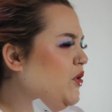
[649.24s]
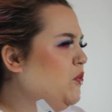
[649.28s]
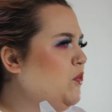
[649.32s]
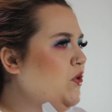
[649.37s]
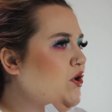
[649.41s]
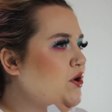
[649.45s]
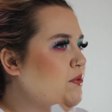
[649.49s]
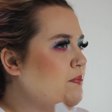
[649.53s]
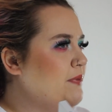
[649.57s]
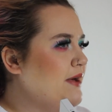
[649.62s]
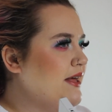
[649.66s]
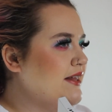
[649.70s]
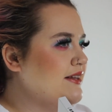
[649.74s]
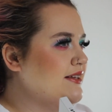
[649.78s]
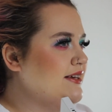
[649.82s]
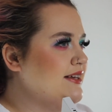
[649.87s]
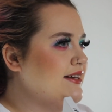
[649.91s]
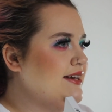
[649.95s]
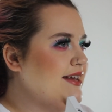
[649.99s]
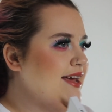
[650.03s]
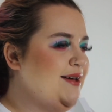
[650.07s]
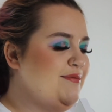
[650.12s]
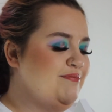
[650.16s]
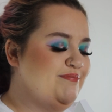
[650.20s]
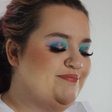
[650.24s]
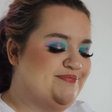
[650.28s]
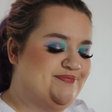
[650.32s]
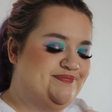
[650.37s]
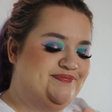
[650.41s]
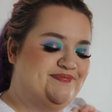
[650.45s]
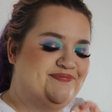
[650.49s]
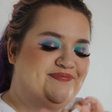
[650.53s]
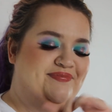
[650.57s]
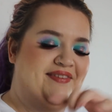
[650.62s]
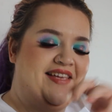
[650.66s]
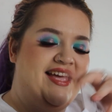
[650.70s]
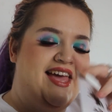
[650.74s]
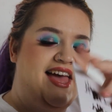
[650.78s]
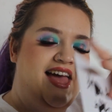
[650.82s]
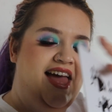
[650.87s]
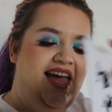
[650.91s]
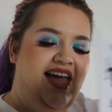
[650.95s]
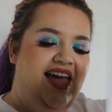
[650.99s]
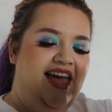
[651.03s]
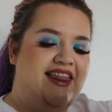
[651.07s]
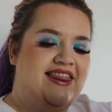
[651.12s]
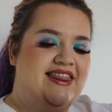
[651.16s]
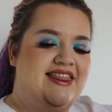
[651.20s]
What a palette name.
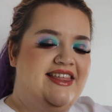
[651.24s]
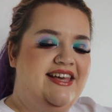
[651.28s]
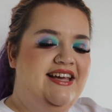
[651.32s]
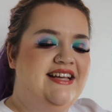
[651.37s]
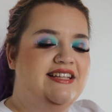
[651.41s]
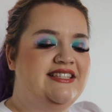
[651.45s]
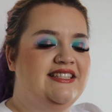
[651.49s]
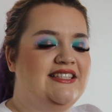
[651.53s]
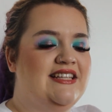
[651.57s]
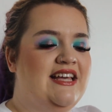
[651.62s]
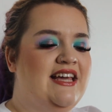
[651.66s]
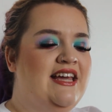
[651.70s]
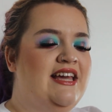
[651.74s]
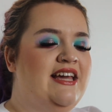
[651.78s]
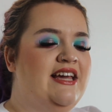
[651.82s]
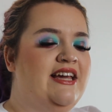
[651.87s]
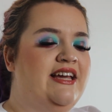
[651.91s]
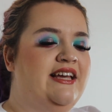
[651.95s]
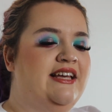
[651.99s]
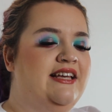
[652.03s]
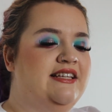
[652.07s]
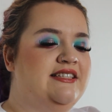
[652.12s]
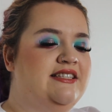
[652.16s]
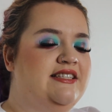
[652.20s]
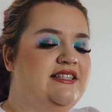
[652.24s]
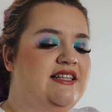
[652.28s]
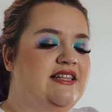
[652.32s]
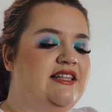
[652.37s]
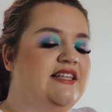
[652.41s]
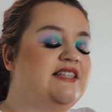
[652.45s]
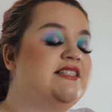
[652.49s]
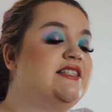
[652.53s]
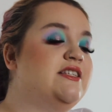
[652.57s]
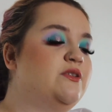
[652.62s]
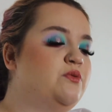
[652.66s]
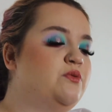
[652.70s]
This is this